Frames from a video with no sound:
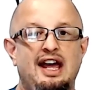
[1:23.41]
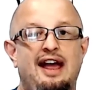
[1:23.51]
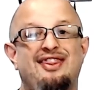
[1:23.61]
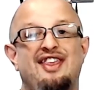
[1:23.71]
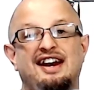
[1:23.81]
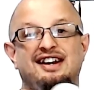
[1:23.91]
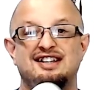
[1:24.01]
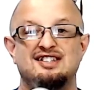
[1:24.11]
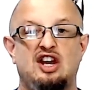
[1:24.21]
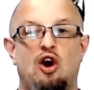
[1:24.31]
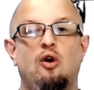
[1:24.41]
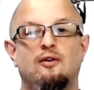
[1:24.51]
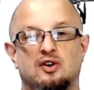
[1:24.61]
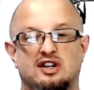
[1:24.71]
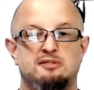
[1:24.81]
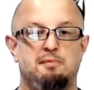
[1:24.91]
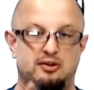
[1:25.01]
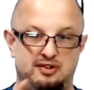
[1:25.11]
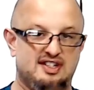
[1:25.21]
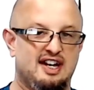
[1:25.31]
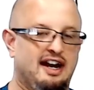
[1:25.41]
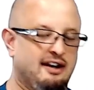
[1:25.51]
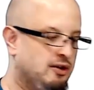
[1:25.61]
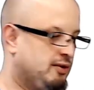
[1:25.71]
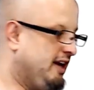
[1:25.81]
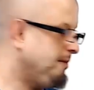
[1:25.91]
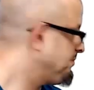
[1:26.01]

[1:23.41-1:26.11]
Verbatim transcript: than it is the overexposed side, okay?